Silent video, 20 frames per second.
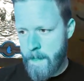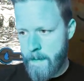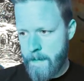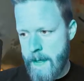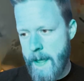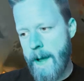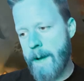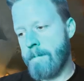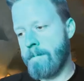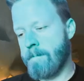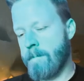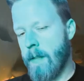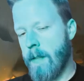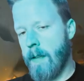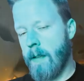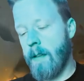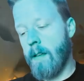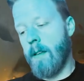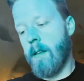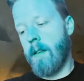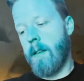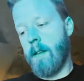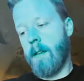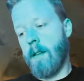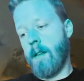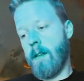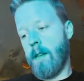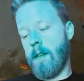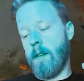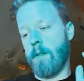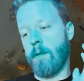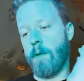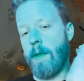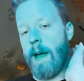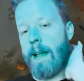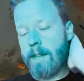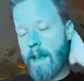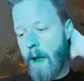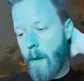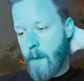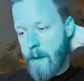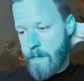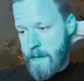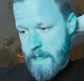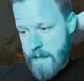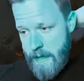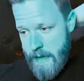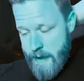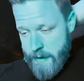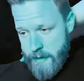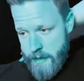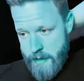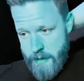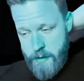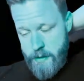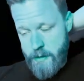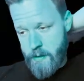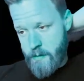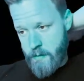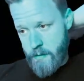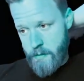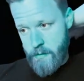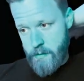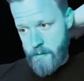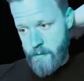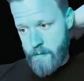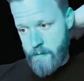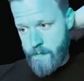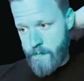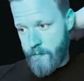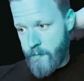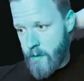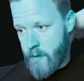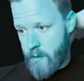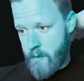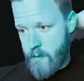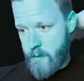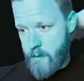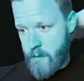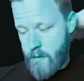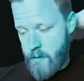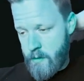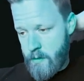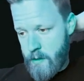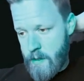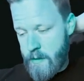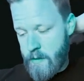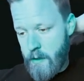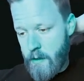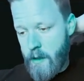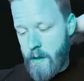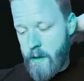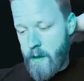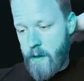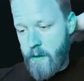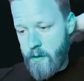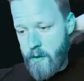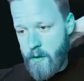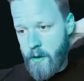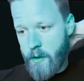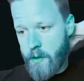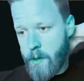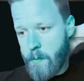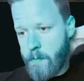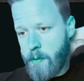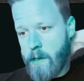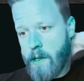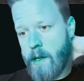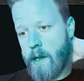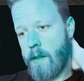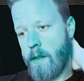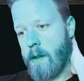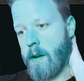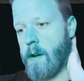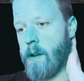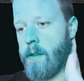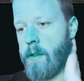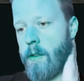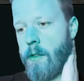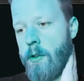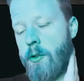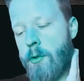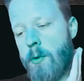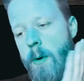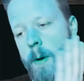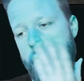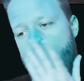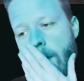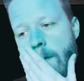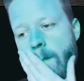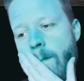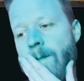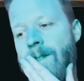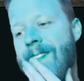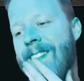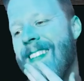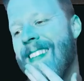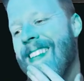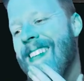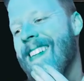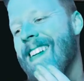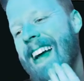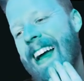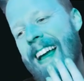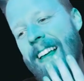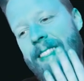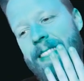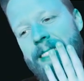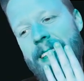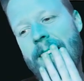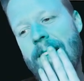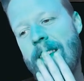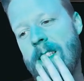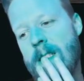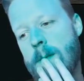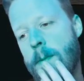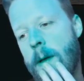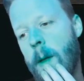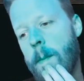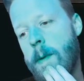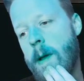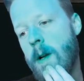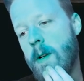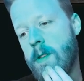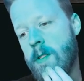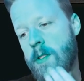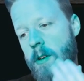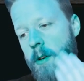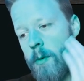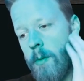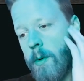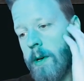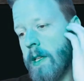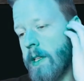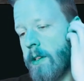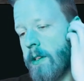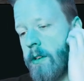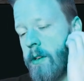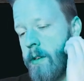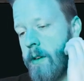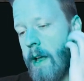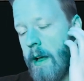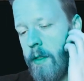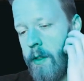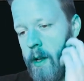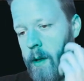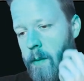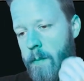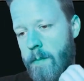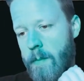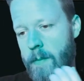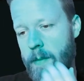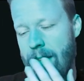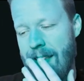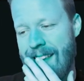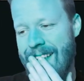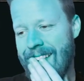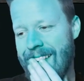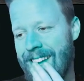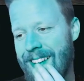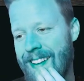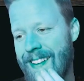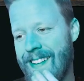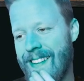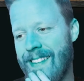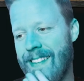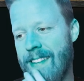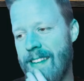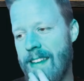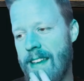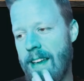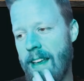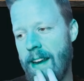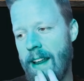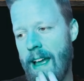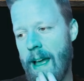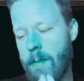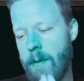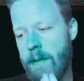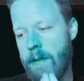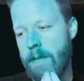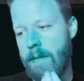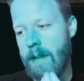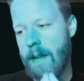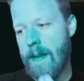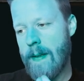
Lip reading: Yeah. So that's how we beat that deck. It's a lot easier on the play than it is on the draw. I think the spell pierces are really good now that I'm seeing it happen.